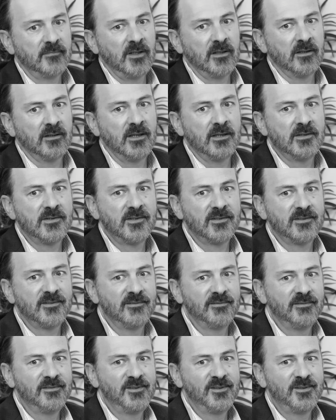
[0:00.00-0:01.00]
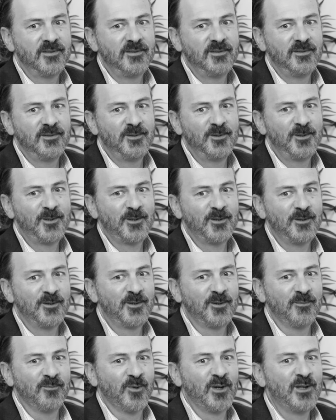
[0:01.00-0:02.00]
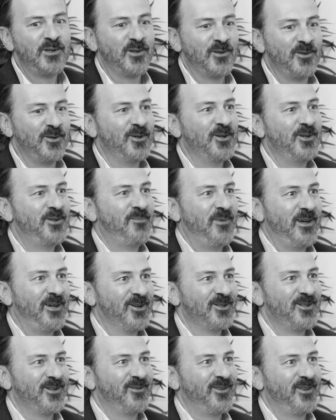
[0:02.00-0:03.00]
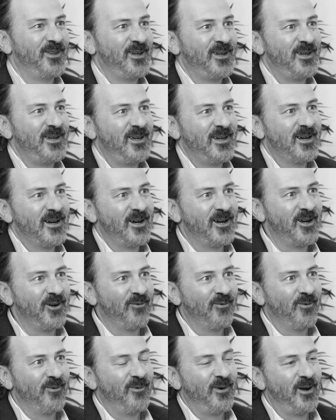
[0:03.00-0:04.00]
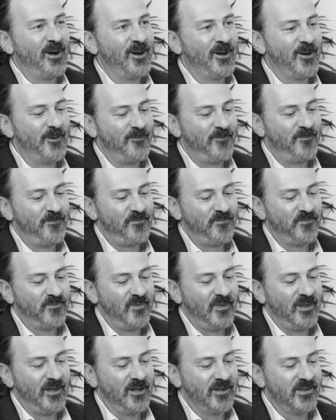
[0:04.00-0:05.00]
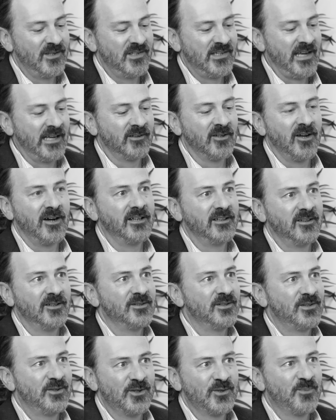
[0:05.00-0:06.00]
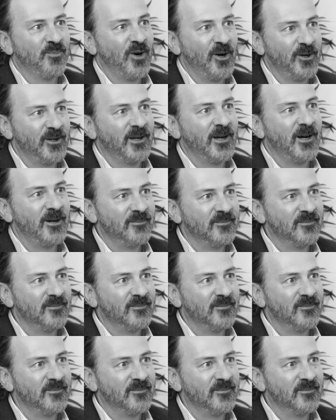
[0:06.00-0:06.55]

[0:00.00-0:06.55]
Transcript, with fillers: you know, there's some recent news because of the uh, um, you know the satellite that's just broken